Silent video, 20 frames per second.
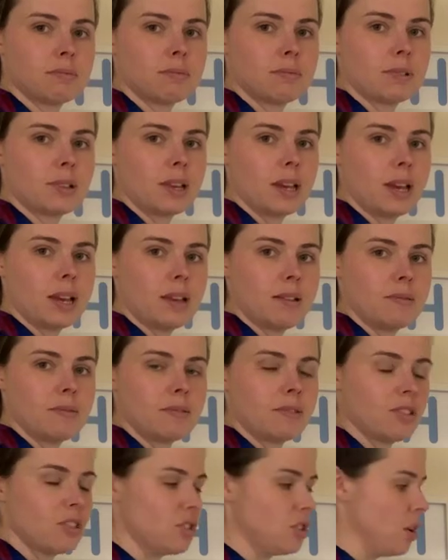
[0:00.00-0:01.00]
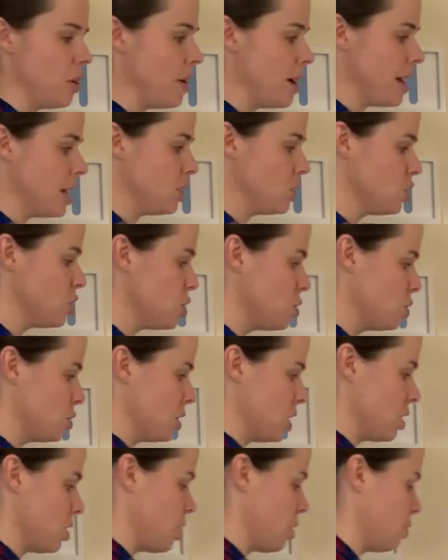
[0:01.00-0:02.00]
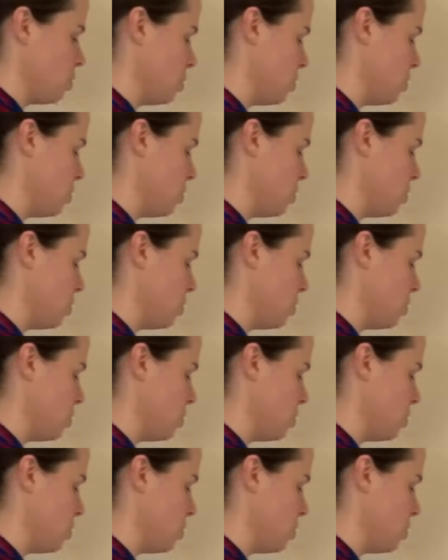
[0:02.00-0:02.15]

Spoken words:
Okay, so it's using those